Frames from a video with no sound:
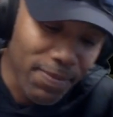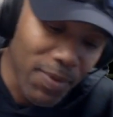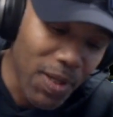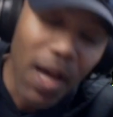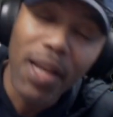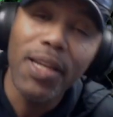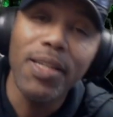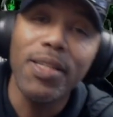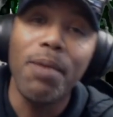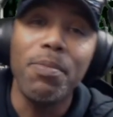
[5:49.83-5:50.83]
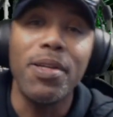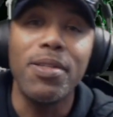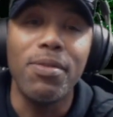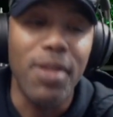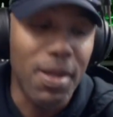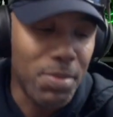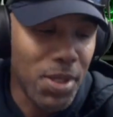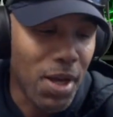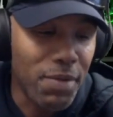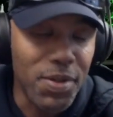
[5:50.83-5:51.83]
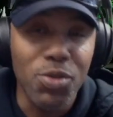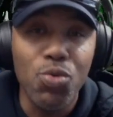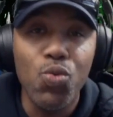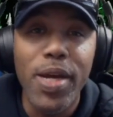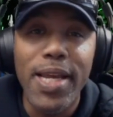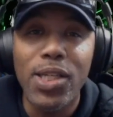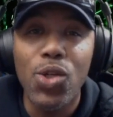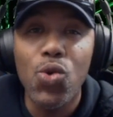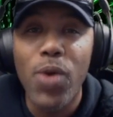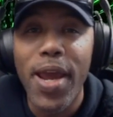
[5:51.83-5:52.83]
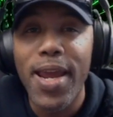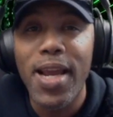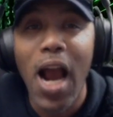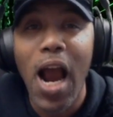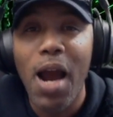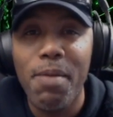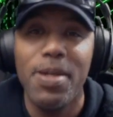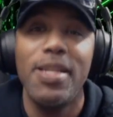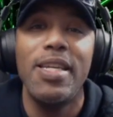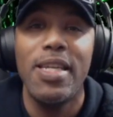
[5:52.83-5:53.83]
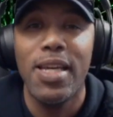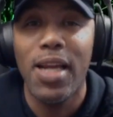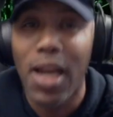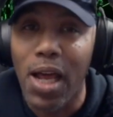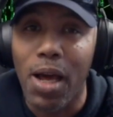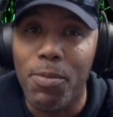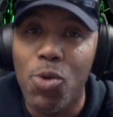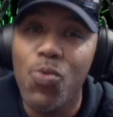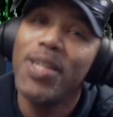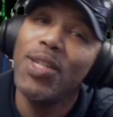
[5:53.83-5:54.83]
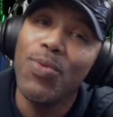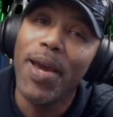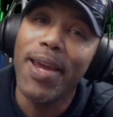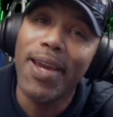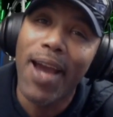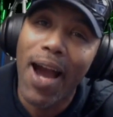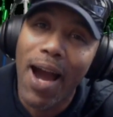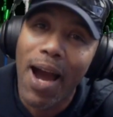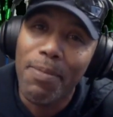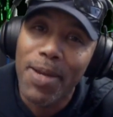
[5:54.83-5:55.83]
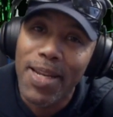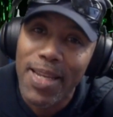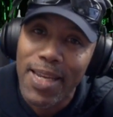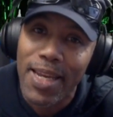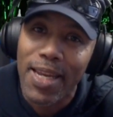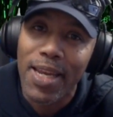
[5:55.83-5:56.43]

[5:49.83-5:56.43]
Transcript: Y'all need to stop being so damn soft. You went to a comedy club. You went to a comedy.